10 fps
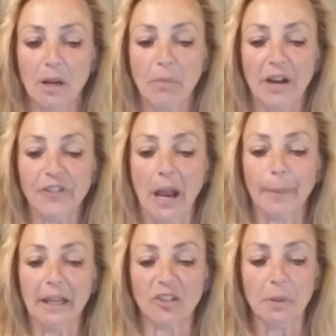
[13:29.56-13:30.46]
My
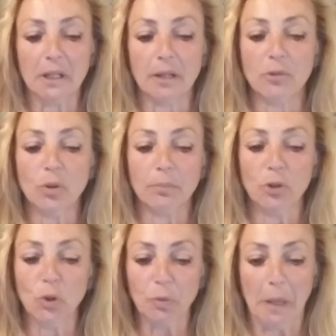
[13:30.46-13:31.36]
family has been in
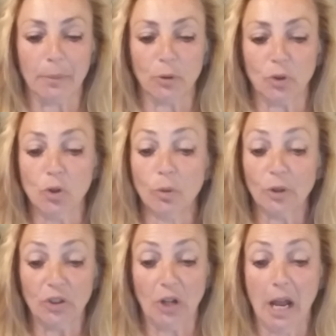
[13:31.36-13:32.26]
newspapers
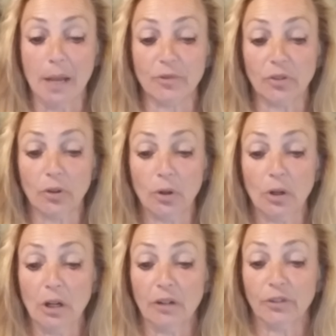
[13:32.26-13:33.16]
numerous times
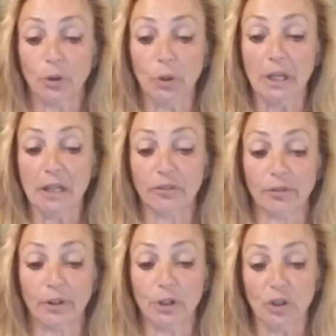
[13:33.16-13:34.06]
for cooking for
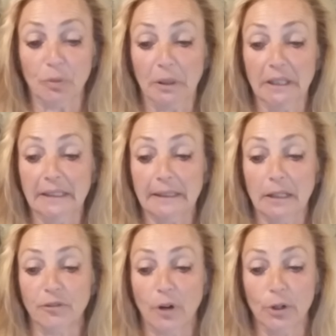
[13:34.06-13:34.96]
various police
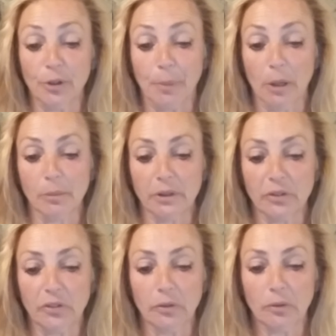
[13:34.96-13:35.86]
and fire
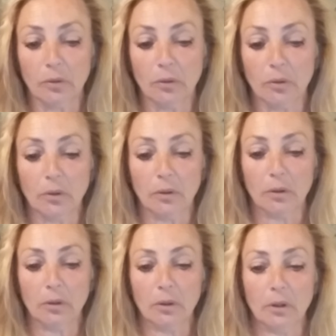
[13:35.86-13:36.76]
departments.
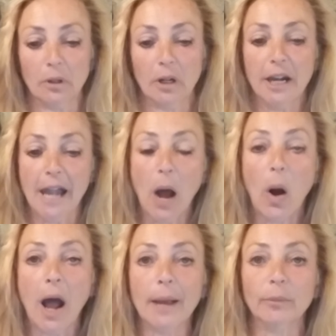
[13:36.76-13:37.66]
Now
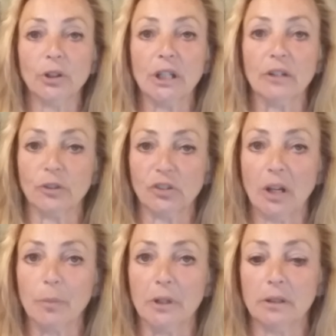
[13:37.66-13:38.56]
I am looking for
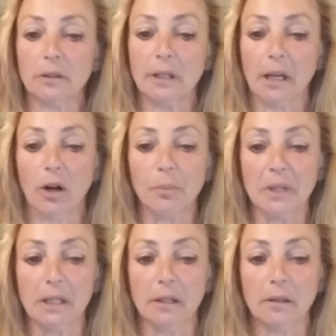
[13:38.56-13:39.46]
someone to help
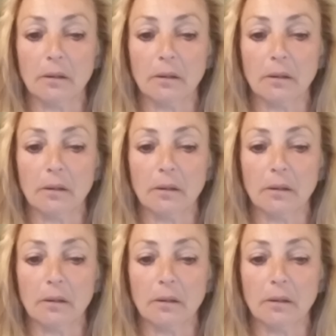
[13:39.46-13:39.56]
me.